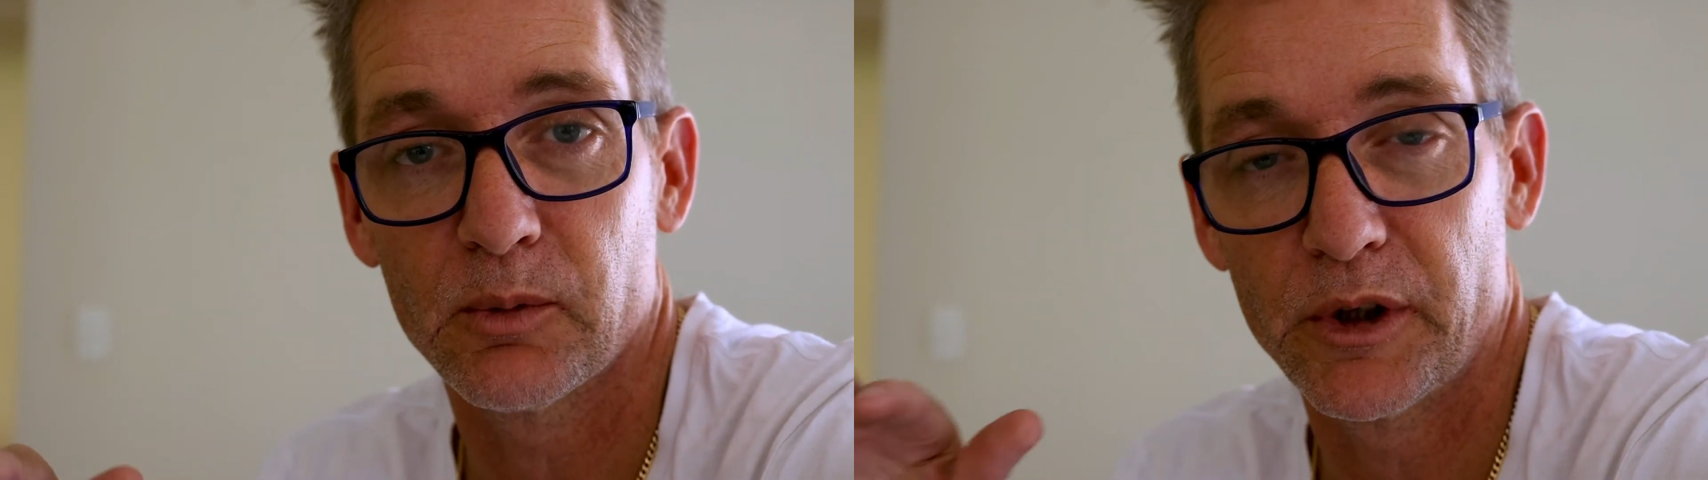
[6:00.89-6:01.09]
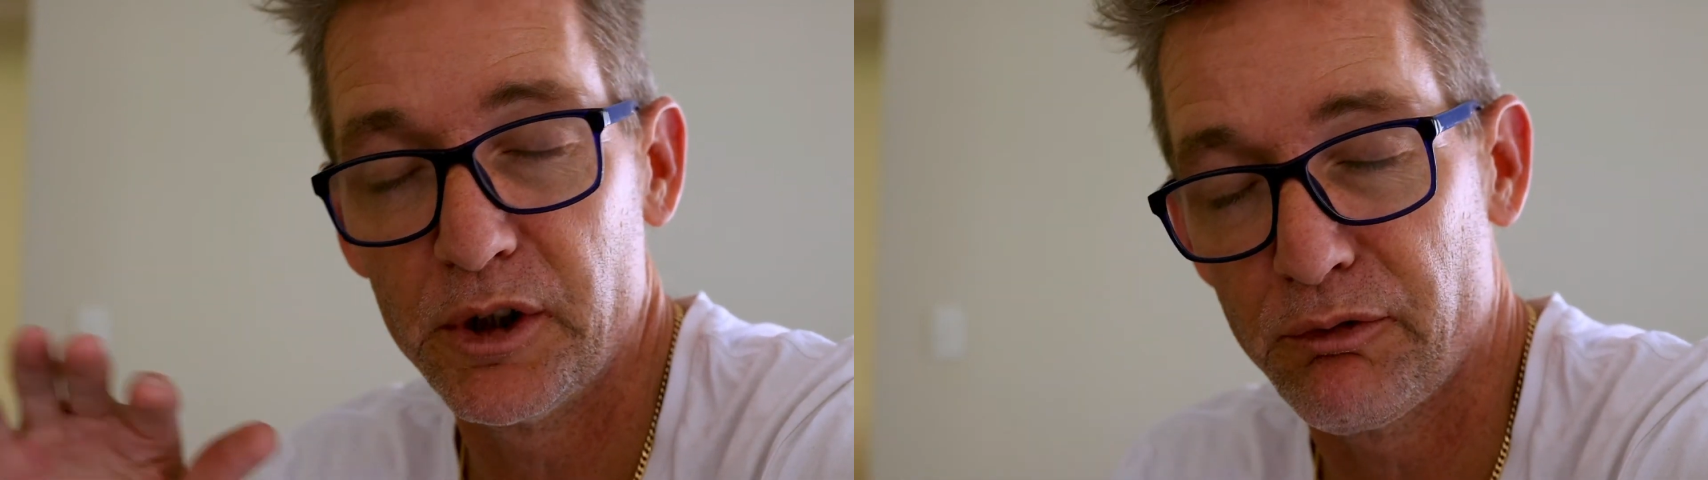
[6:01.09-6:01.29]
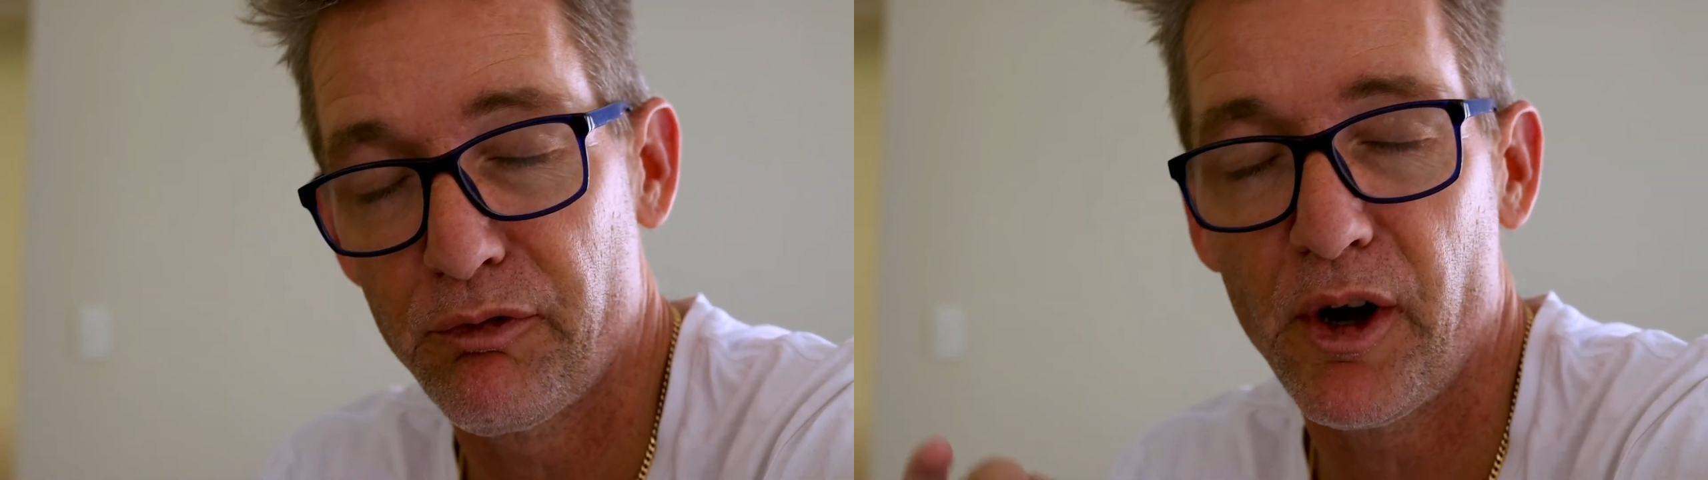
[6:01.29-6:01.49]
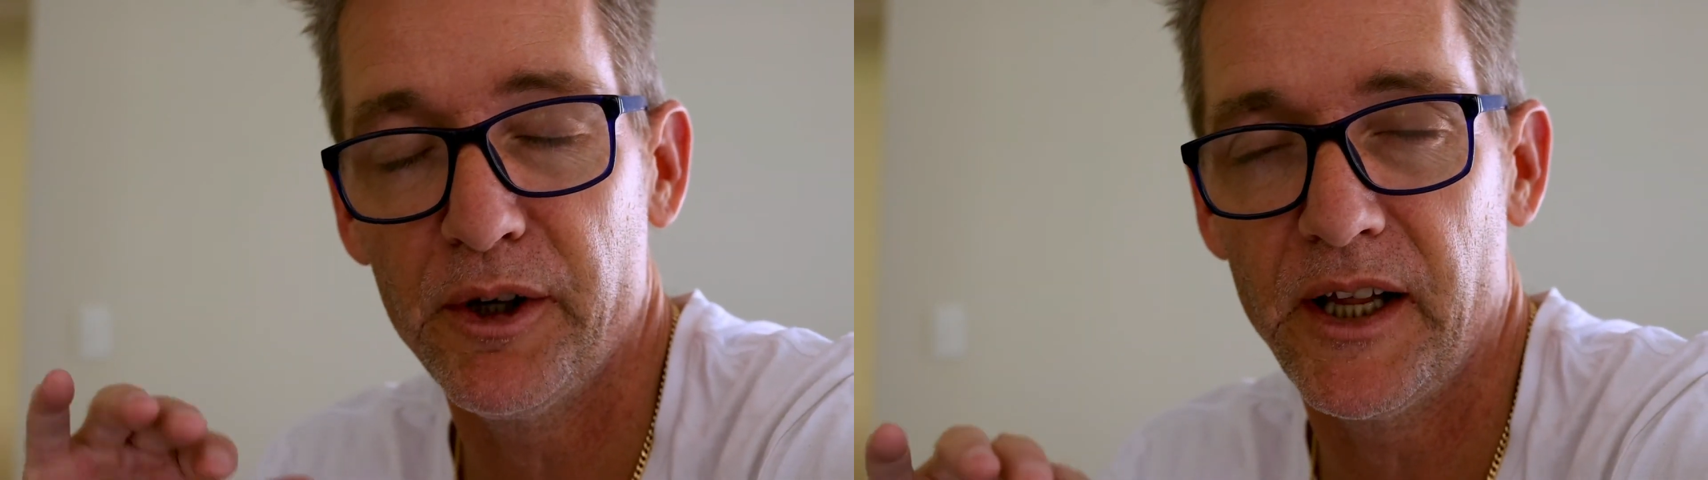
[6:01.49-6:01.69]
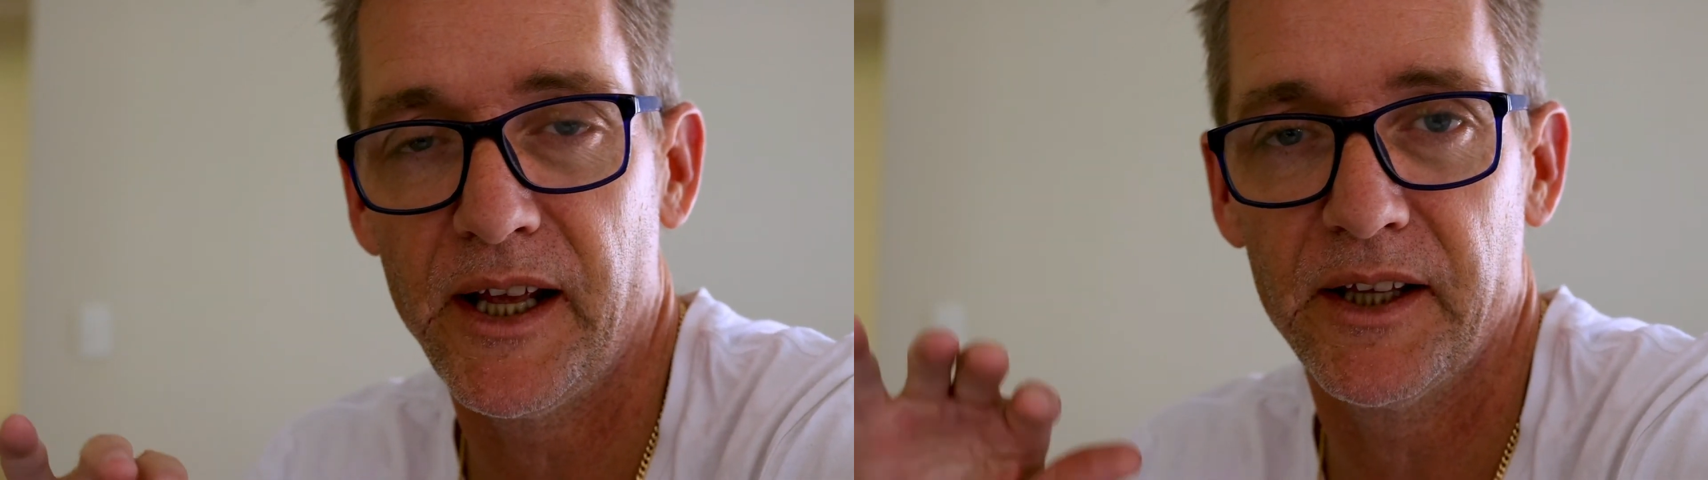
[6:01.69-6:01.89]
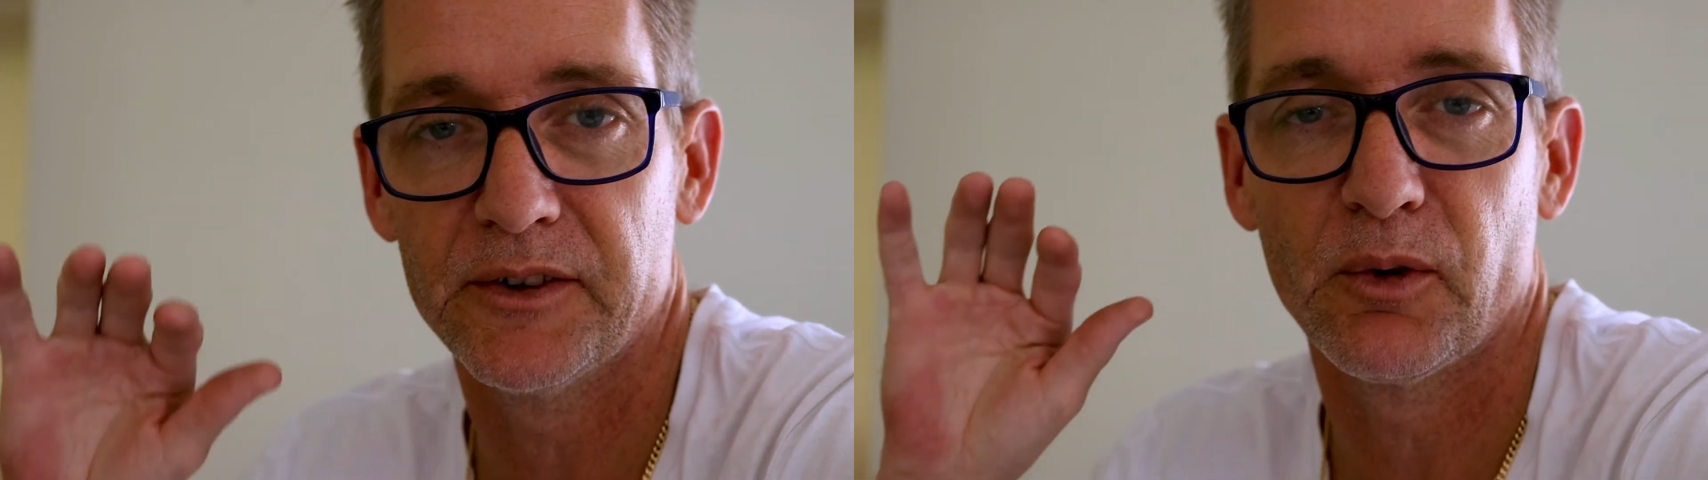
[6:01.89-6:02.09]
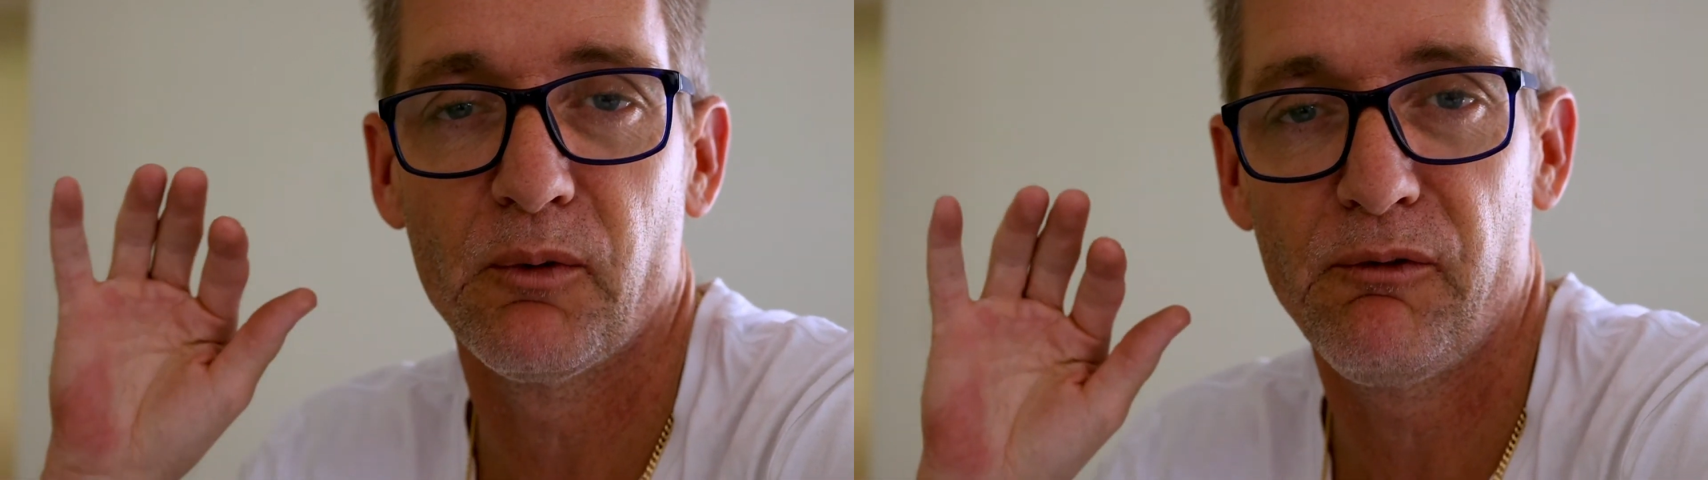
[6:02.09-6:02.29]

when your phone has